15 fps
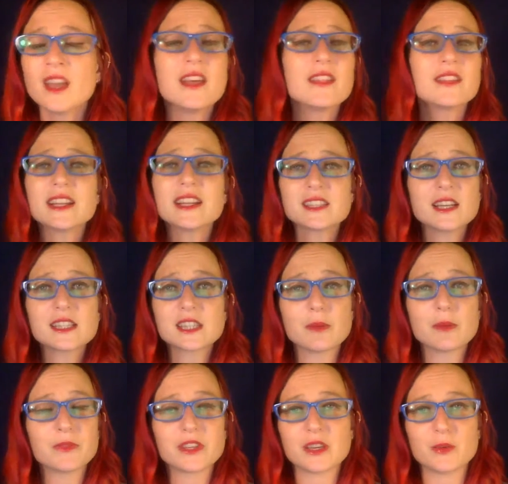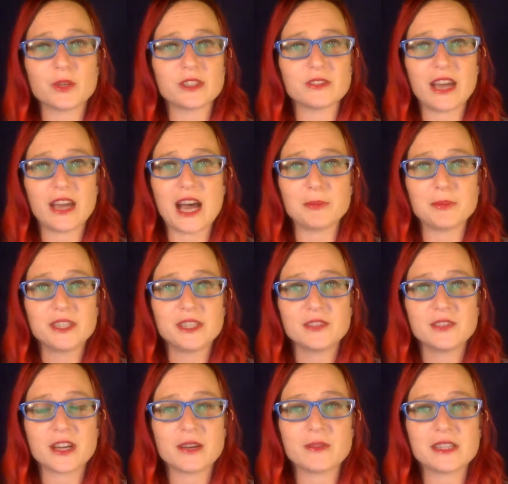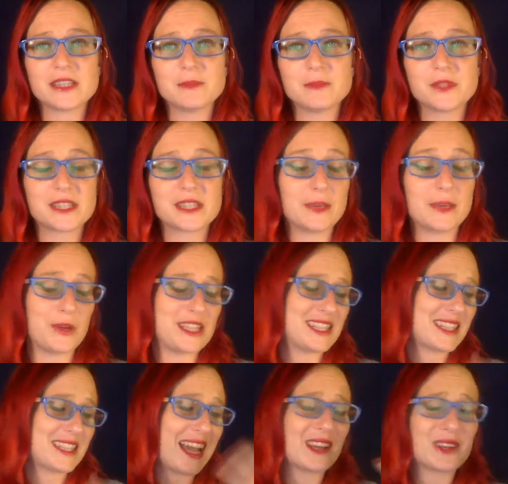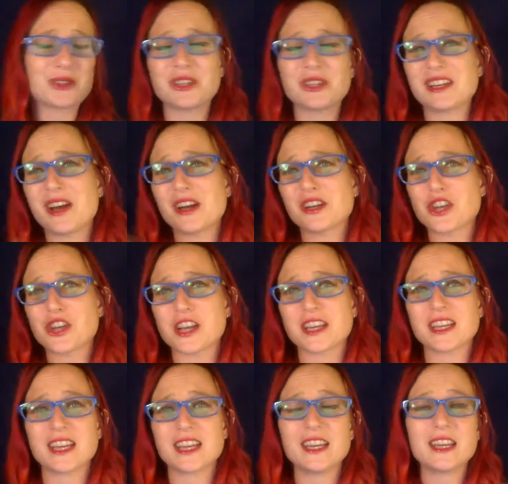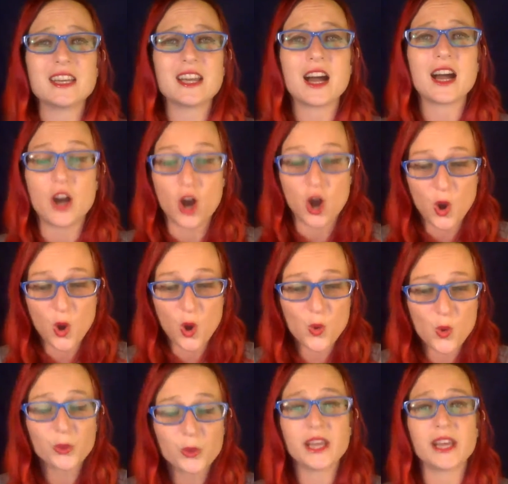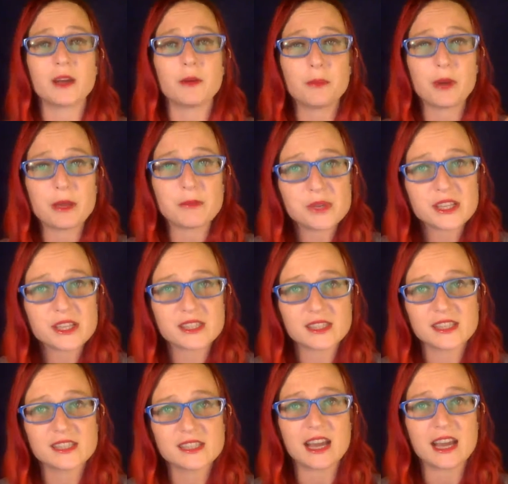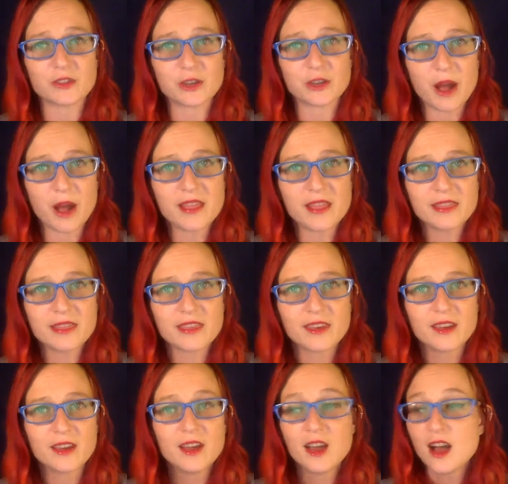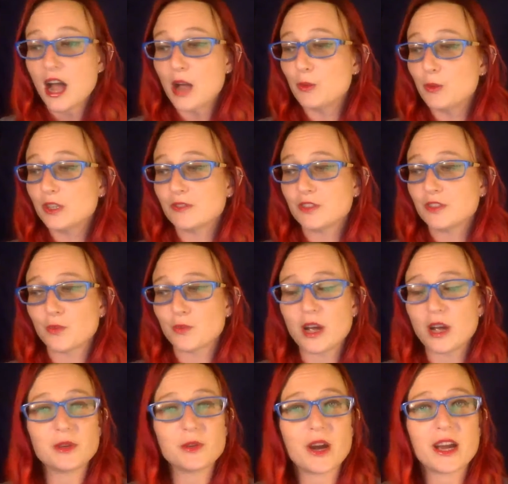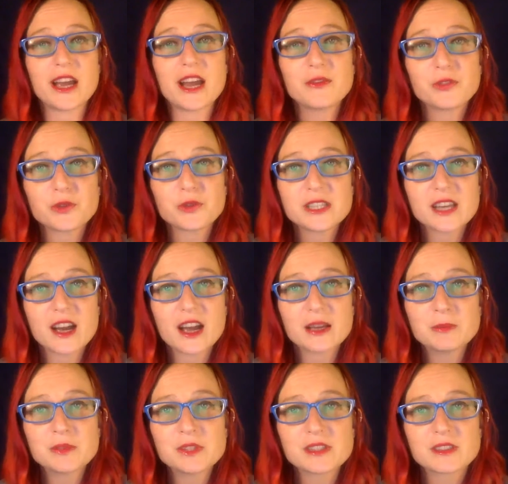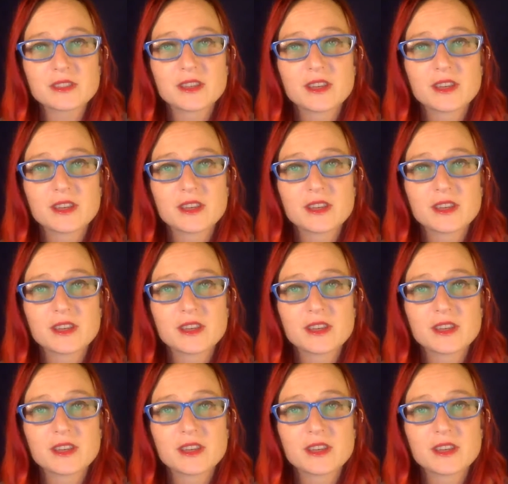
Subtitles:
That's not something that would have happened if I was scattered and not checking in and not honing my business every month. I wouldn't have done YBYF 3 times.